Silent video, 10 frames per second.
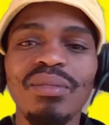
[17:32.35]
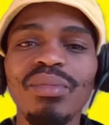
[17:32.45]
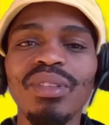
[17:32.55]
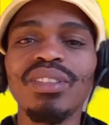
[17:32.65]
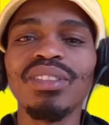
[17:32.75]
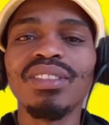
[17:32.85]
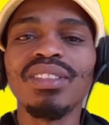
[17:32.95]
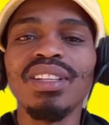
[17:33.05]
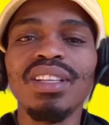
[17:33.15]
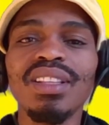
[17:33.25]
Because
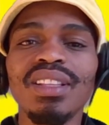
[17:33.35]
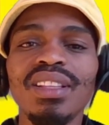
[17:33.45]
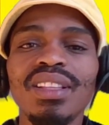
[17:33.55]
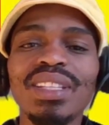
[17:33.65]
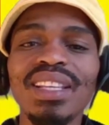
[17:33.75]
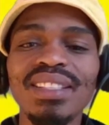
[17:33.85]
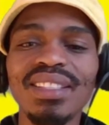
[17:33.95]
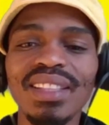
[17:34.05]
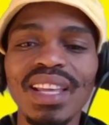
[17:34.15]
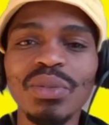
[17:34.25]
that's what
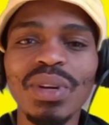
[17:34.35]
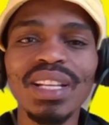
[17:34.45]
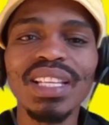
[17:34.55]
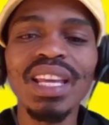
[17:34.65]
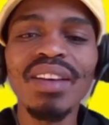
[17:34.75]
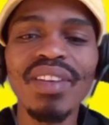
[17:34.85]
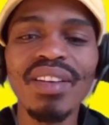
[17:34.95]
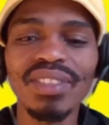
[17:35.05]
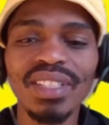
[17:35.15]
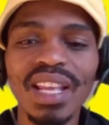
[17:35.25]
EFF
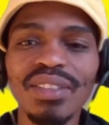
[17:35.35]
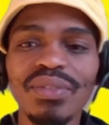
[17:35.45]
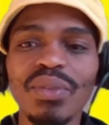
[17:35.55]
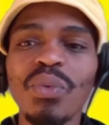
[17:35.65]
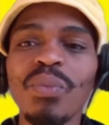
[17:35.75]
stands for.